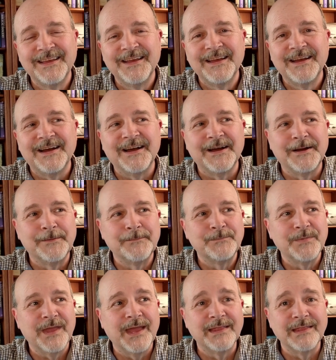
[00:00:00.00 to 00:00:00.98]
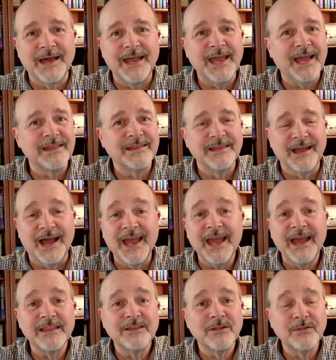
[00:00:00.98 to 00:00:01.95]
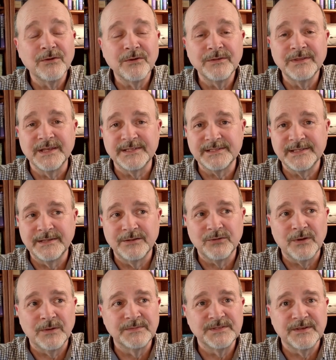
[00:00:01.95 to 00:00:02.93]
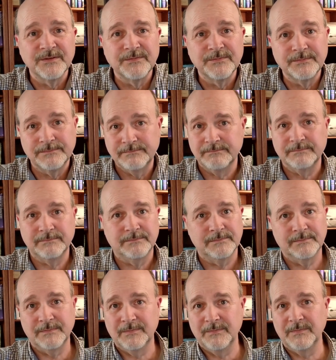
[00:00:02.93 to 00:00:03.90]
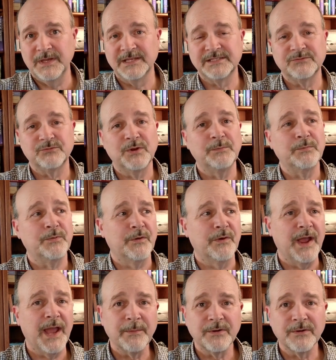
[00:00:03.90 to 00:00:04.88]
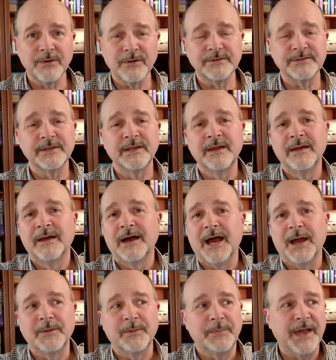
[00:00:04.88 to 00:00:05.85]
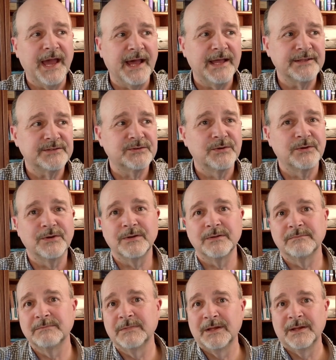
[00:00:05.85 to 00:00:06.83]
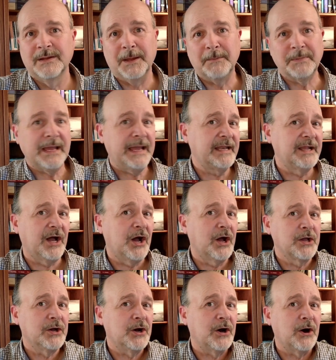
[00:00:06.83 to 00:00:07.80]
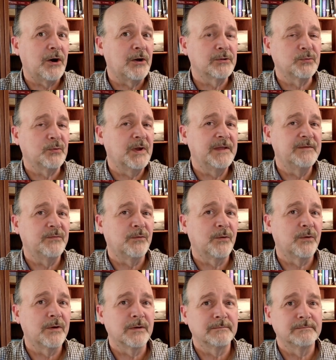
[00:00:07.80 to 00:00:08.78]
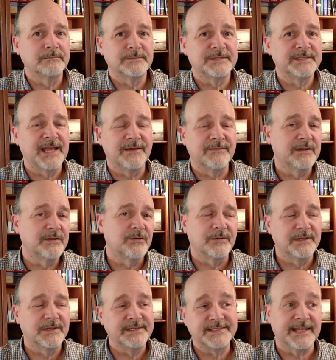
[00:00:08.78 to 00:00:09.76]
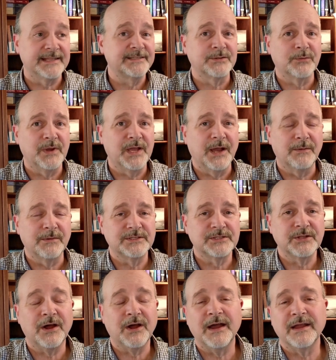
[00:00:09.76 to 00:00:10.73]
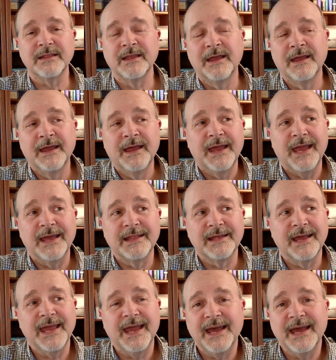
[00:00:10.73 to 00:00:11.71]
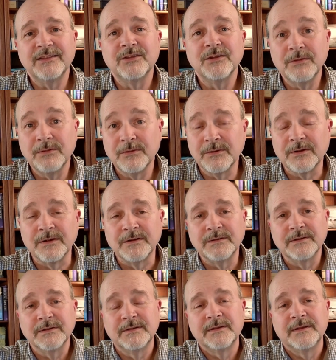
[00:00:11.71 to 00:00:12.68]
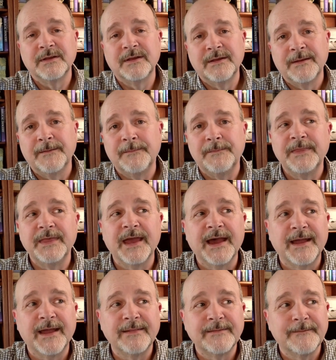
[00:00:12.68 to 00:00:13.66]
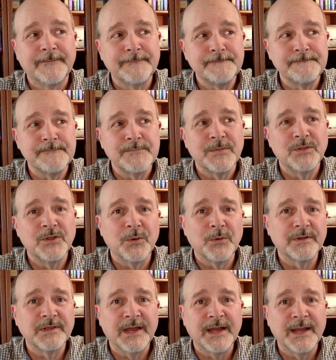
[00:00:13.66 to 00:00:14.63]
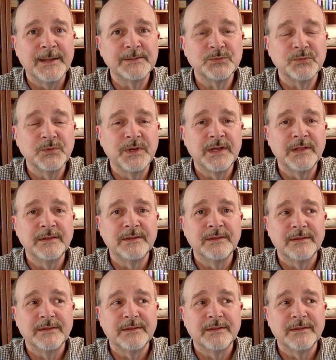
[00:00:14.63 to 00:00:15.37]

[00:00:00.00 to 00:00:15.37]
And I had to learn this in terms of ministry parameters. I'm a pastor. I'm kind of on call 24/7, or at least that's the way I was taught. And I had to learn that there were times when